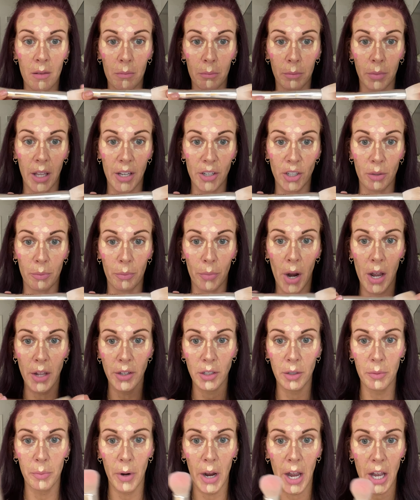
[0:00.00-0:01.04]
blush and
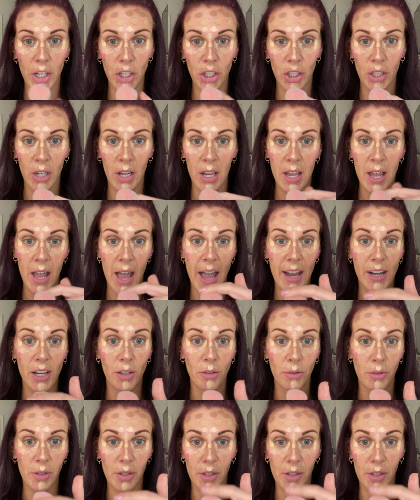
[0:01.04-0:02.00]
bronzer brush and use